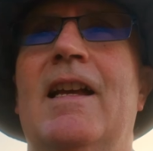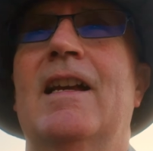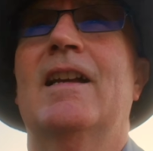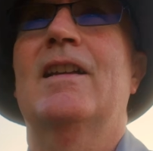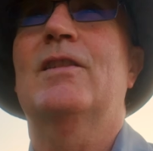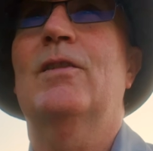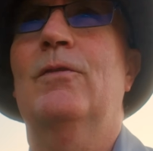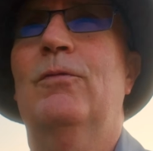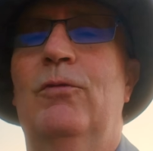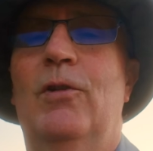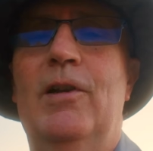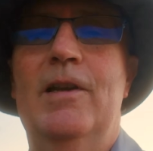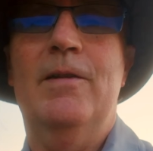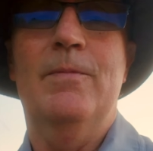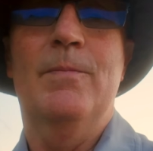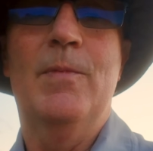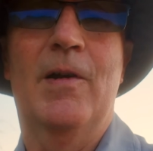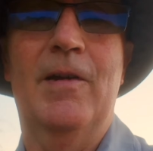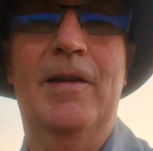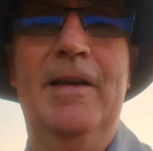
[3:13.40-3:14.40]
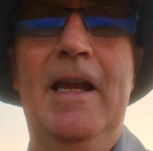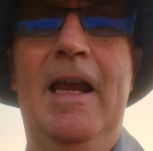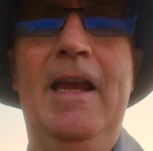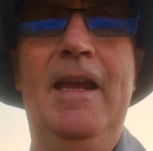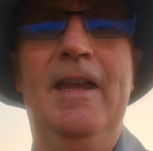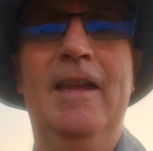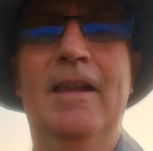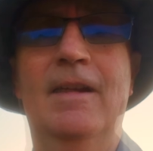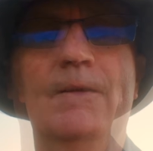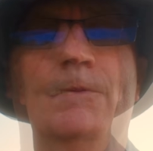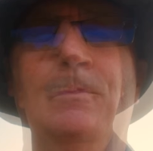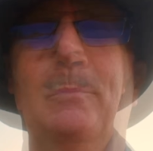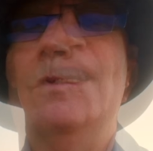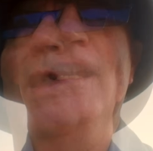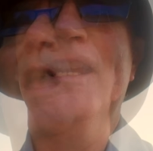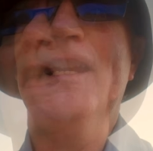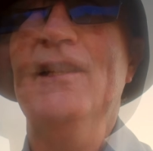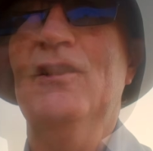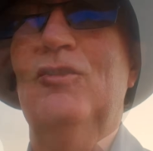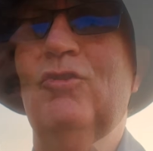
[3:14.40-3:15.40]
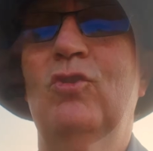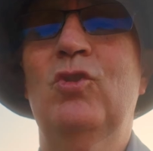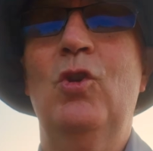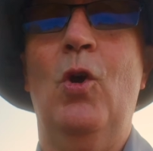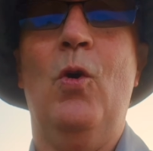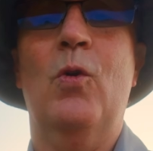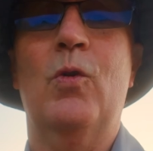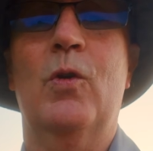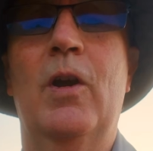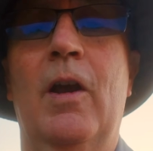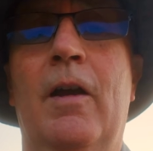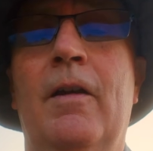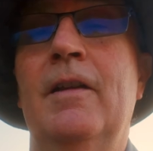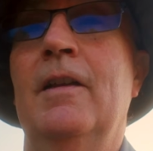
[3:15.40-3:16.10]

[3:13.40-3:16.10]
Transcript: There's a friend of mine, his dog